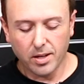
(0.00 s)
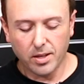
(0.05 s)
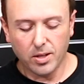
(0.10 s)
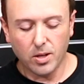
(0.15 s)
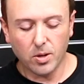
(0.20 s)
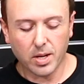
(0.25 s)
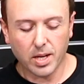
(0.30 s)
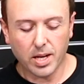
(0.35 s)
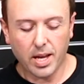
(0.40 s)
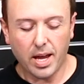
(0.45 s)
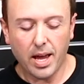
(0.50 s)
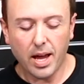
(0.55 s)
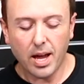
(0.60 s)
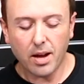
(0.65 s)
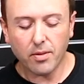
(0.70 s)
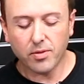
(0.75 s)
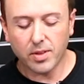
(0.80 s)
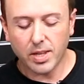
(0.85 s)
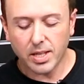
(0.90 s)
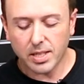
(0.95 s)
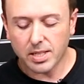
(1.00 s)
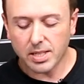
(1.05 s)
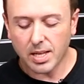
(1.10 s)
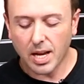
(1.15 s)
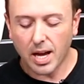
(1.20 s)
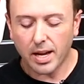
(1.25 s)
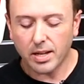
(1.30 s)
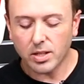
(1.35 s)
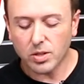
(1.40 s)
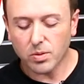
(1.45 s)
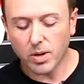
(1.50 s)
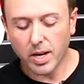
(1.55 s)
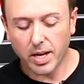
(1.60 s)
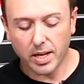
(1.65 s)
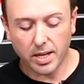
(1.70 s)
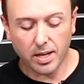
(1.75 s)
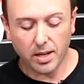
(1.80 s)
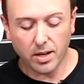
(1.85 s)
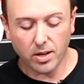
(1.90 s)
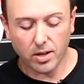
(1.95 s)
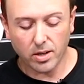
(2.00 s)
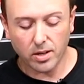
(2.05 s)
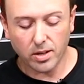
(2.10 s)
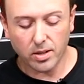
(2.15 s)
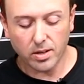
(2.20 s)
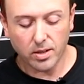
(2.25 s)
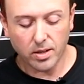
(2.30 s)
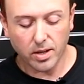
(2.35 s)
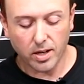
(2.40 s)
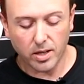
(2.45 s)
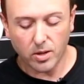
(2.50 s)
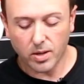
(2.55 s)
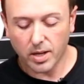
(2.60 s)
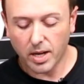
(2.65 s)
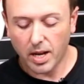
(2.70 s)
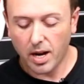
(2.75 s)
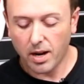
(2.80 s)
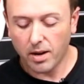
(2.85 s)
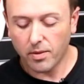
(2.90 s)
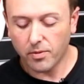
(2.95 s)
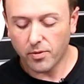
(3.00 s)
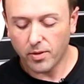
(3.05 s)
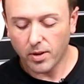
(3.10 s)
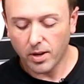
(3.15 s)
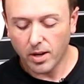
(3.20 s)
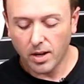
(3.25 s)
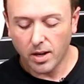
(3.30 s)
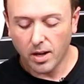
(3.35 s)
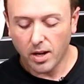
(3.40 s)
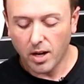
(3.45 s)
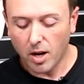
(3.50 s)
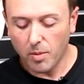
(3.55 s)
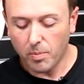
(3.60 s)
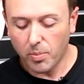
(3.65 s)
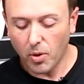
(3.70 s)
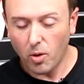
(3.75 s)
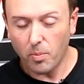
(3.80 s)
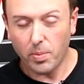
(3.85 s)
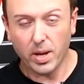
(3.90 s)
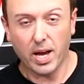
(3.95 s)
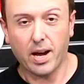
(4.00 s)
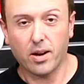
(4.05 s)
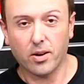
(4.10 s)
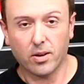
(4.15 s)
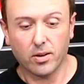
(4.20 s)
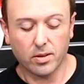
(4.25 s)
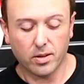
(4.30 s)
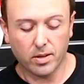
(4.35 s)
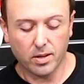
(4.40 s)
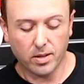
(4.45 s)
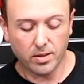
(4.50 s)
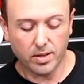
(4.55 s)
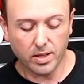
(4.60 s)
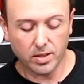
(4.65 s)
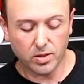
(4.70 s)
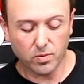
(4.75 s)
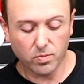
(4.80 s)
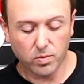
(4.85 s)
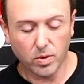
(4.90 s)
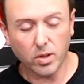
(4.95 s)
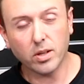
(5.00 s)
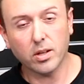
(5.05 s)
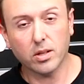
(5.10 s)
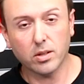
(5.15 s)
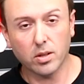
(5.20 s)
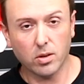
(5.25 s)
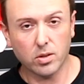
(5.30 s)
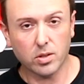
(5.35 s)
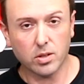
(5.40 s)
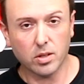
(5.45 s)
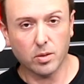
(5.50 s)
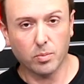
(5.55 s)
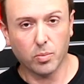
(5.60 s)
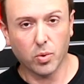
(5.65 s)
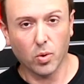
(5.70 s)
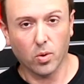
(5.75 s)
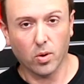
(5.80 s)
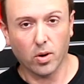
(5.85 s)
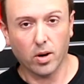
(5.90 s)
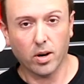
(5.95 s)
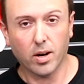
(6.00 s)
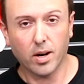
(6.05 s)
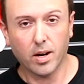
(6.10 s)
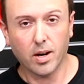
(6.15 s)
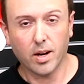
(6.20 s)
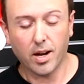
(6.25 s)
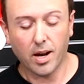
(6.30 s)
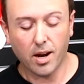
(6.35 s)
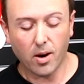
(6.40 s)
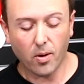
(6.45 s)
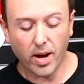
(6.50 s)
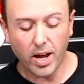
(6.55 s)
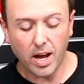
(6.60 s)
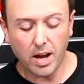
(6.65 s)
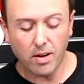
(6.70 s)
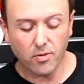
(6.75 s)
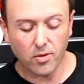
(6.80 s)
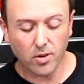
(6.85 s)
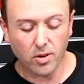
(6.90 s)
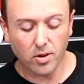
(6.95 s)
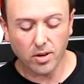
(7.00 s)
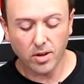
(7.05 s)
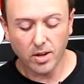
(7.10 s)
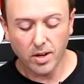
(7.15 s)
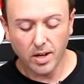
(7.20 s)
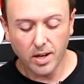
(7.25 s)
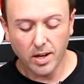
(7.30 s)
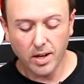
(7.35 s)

You can have this size right here, and you can have a bolt pattern that's really close to the bore. However,